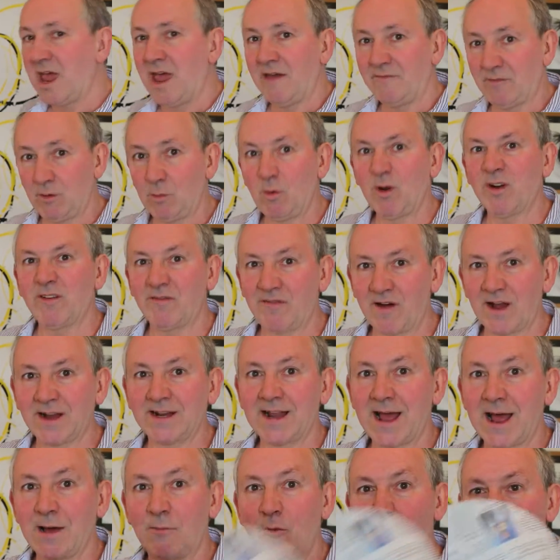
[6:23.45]
if you want to find
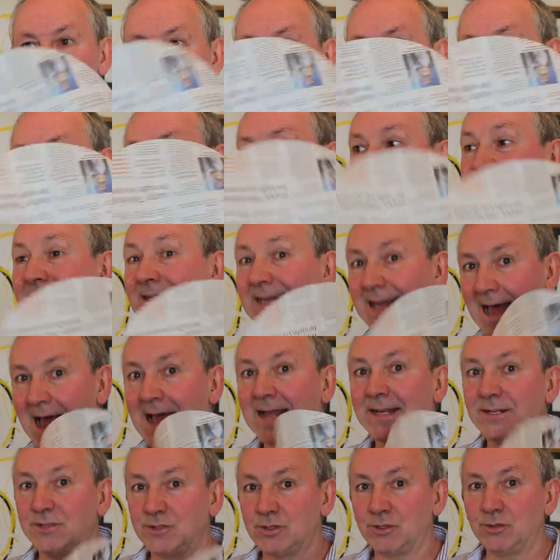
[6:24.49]
out what a mat
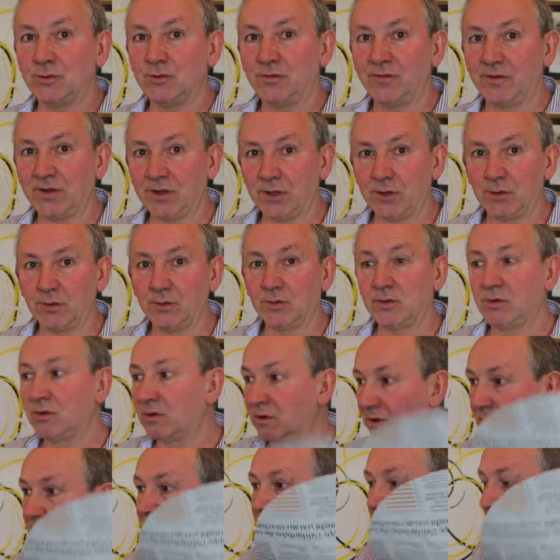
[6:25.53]
can do for you,
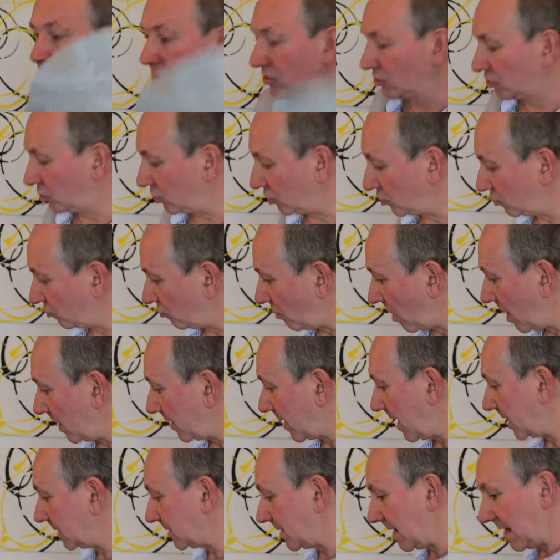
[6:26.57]
just try
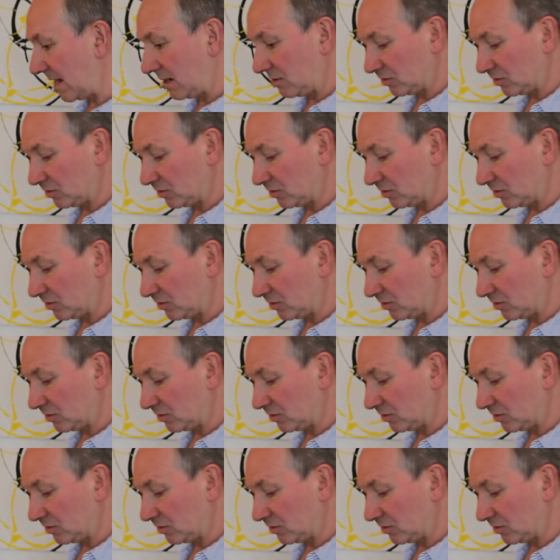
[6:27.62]
that